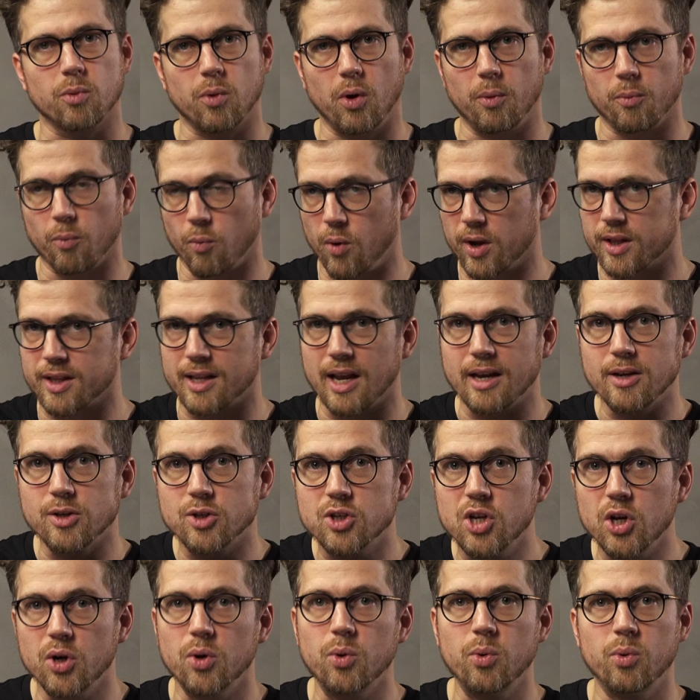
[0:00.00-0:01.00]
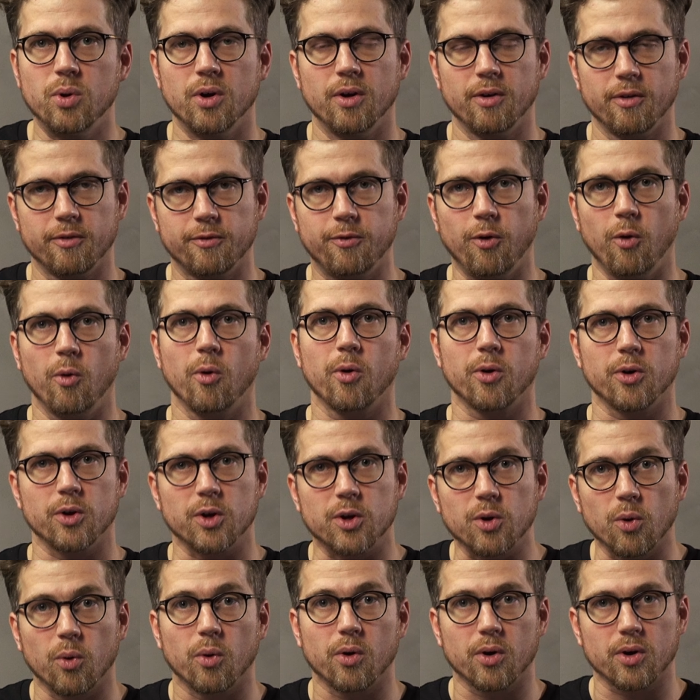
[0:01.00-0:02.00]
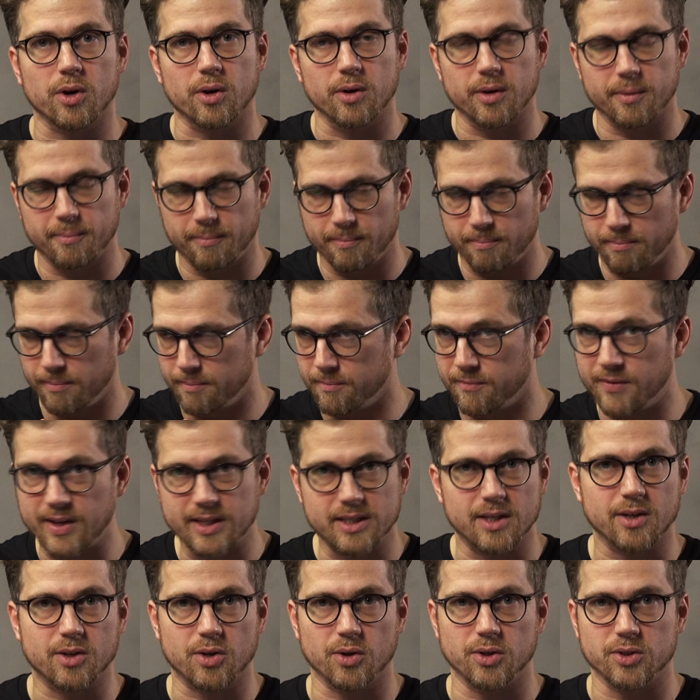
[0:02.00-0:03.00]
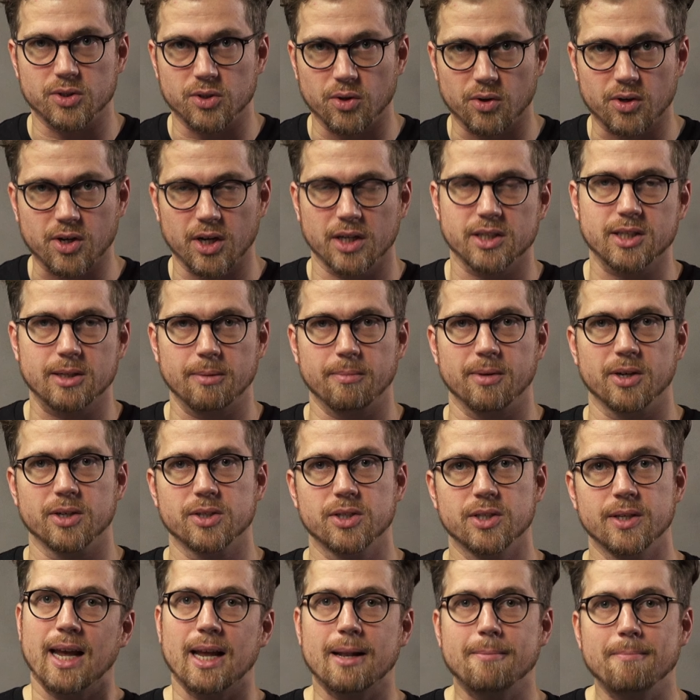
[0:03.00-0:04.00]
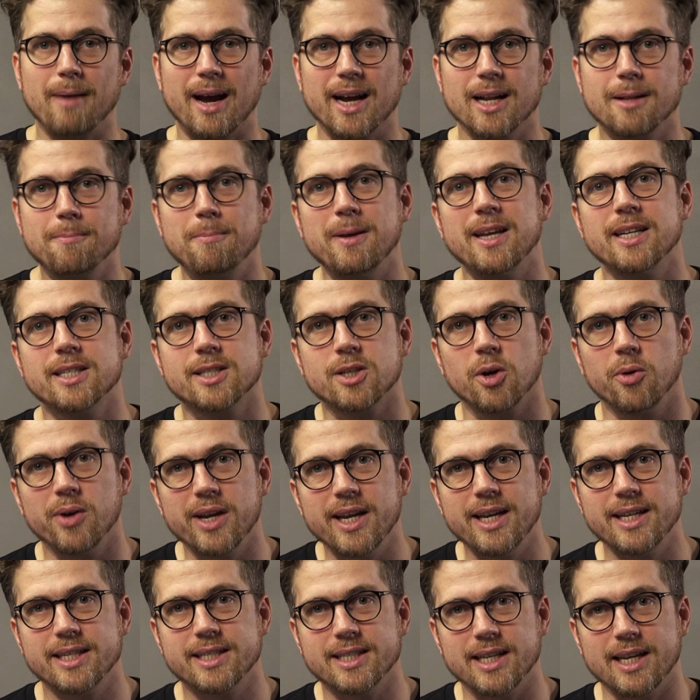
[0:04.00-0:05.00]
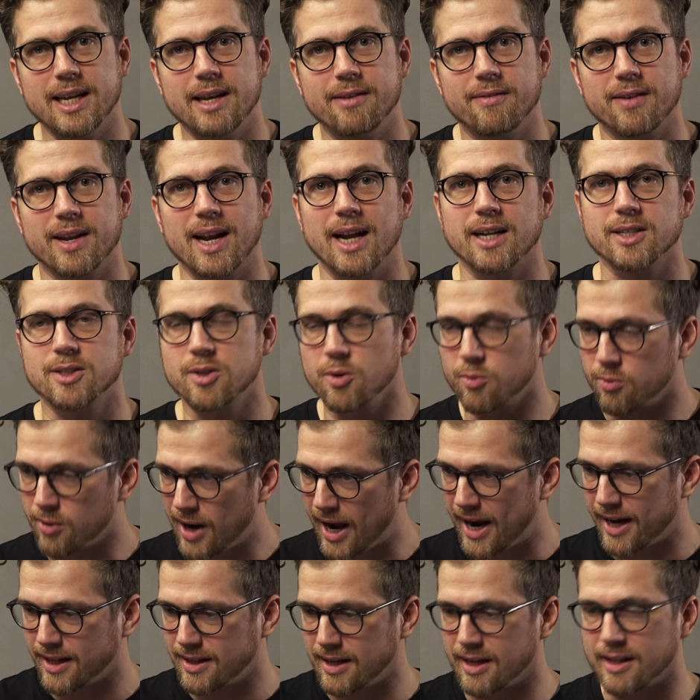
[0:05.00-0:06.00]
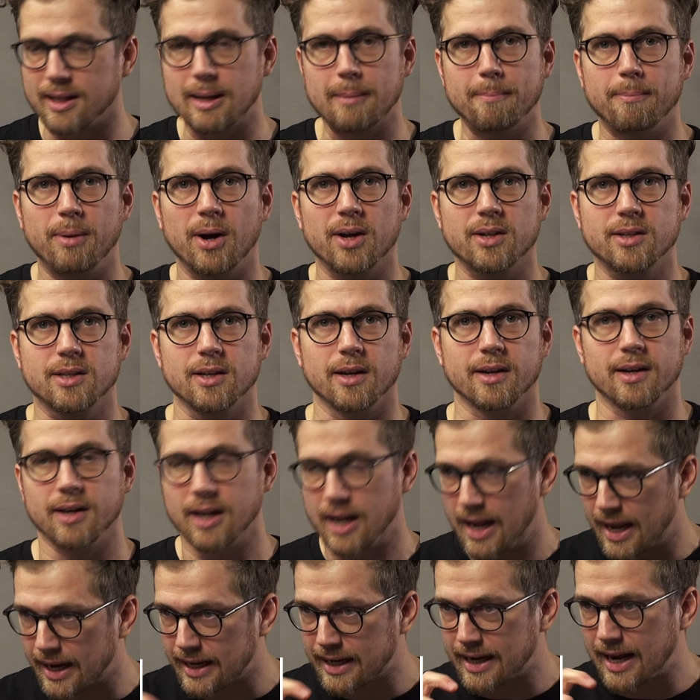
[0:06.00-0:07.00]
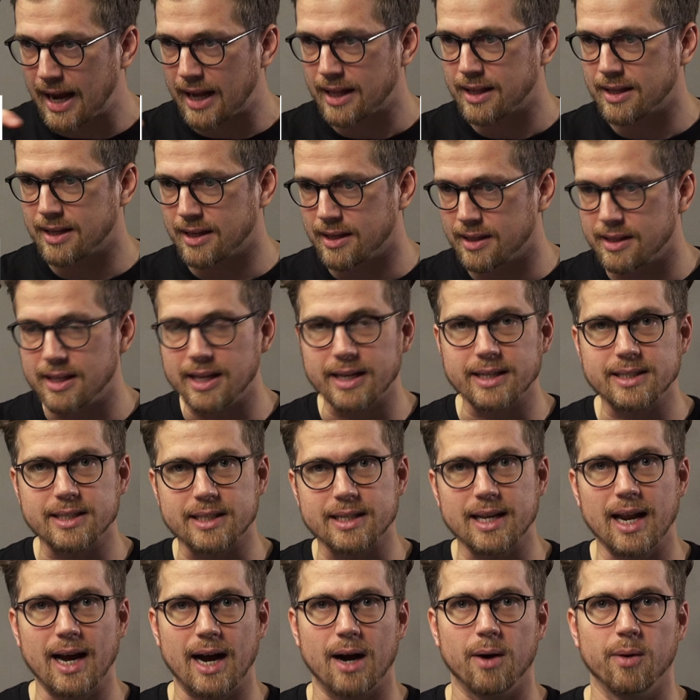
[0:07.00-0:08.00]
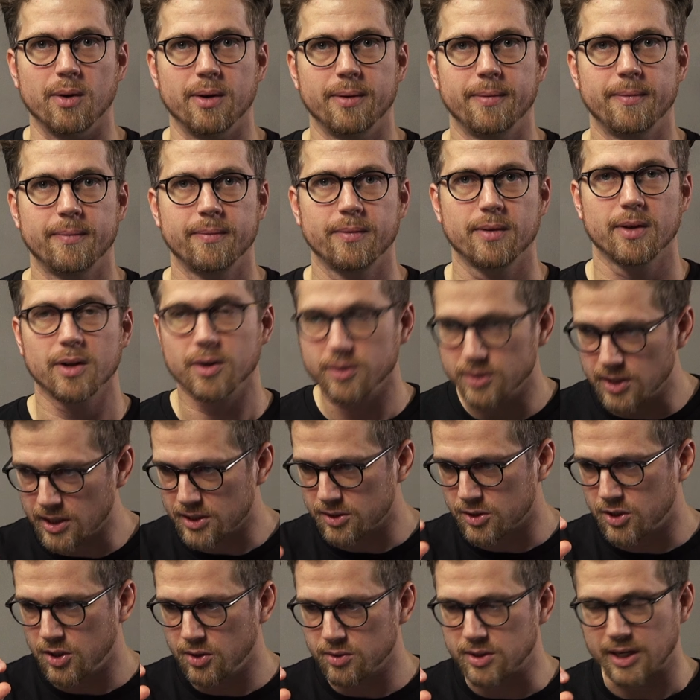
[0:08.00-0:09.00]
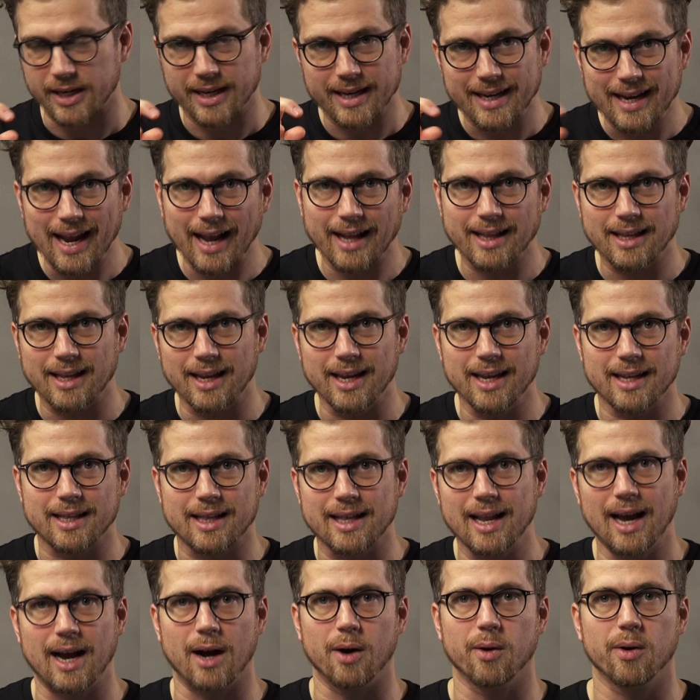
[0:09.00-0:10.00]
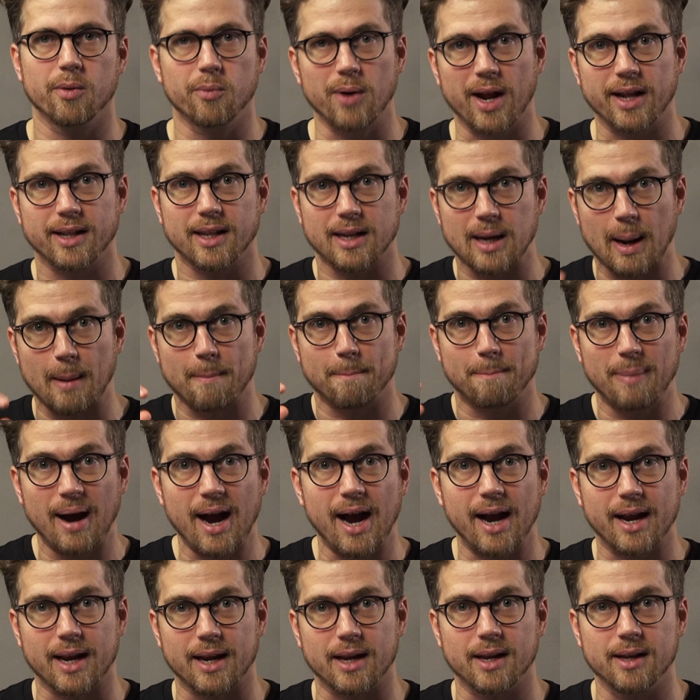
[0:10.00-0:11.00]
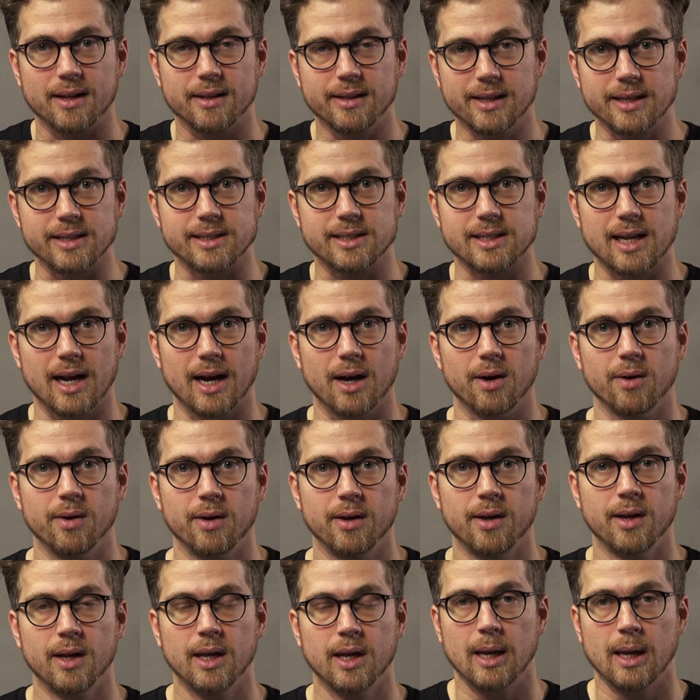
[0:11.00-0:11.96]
on what they do for your visitors, your customers. It might be so easy even as to write in the button, get this now. You know, just using get it now rather than buy this now.